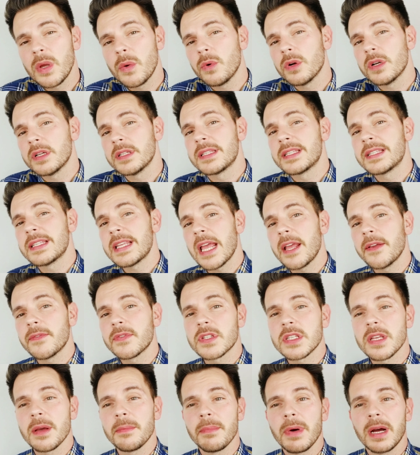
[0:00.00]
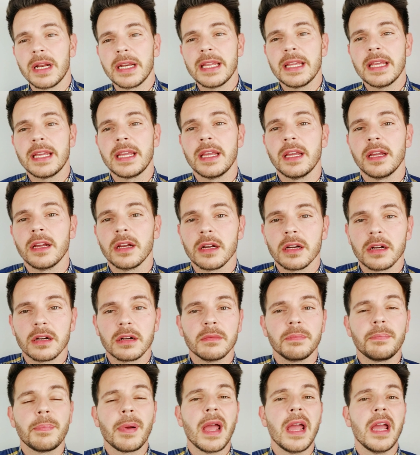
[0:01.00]
We would save some money
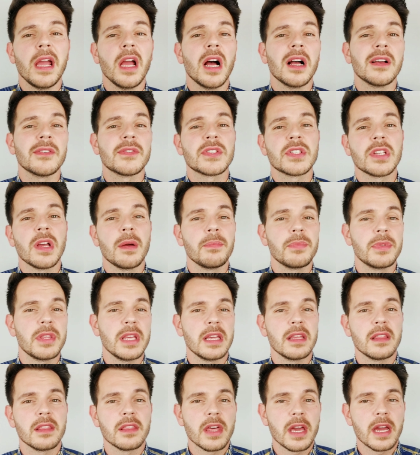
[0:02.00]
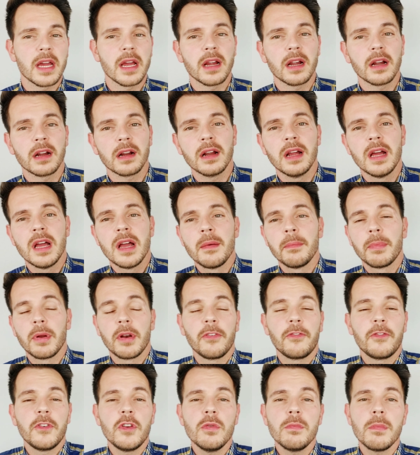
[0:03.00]
here, pay off something there,
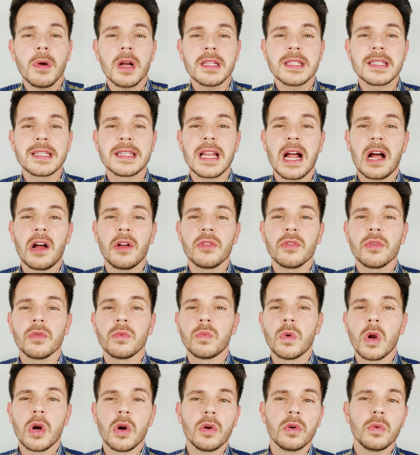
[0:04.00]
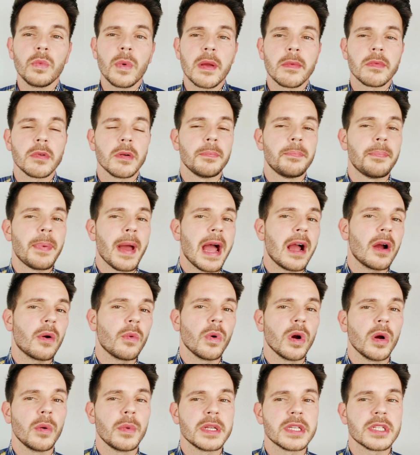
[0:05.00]
but a few months down the road, we were
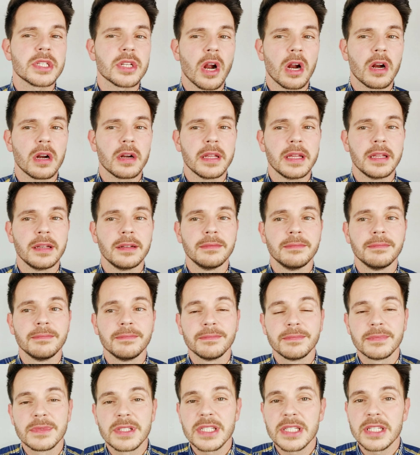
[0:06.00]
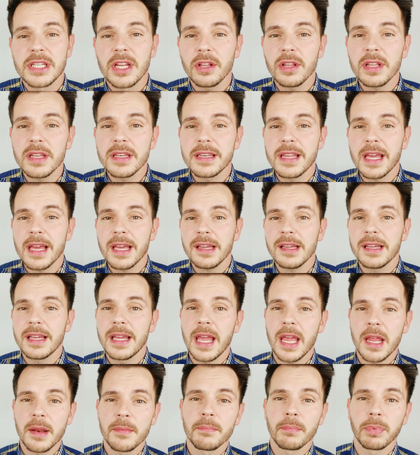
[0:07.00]
back where we started still in debt
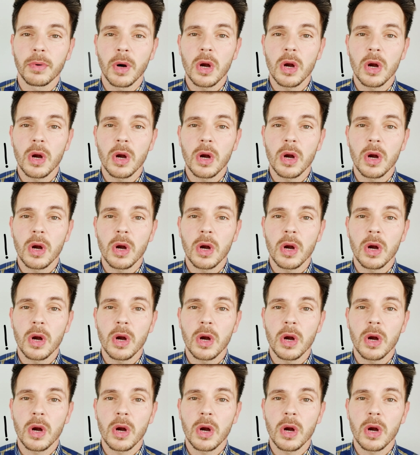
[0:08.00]
and